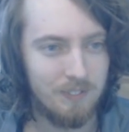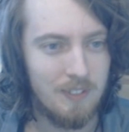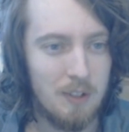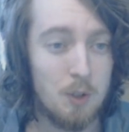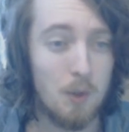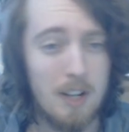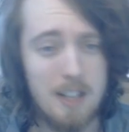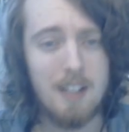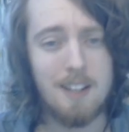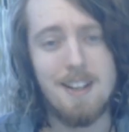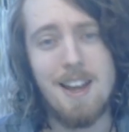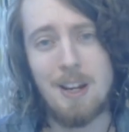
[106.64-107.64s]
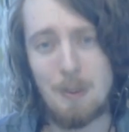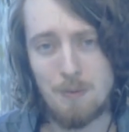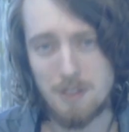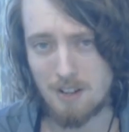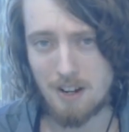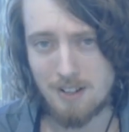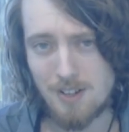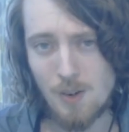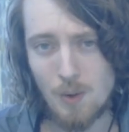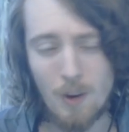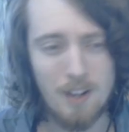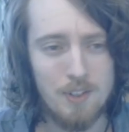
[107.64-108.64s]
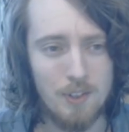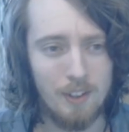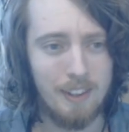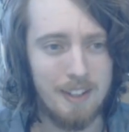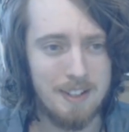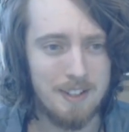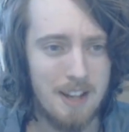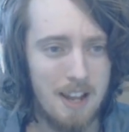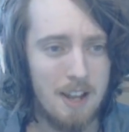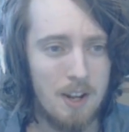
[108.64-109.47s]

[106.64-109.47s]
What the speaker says: Drakin names, I do quite enjoy these.